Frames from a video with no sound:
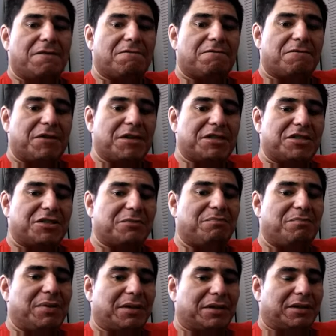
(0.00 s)

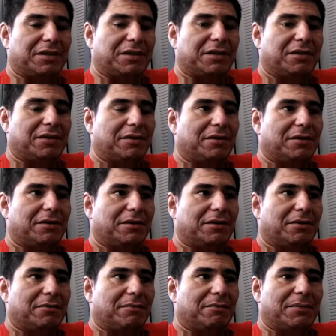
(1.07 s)
Invincibility
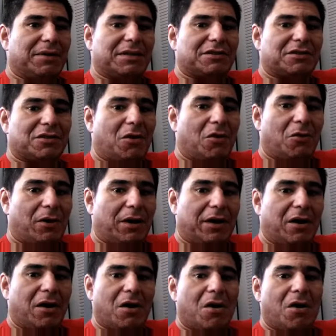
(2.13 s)
means, all
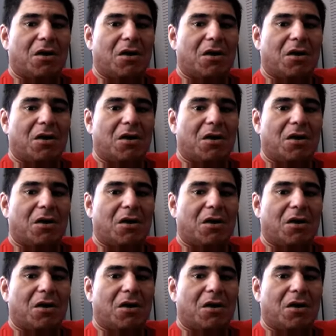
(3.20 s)
right,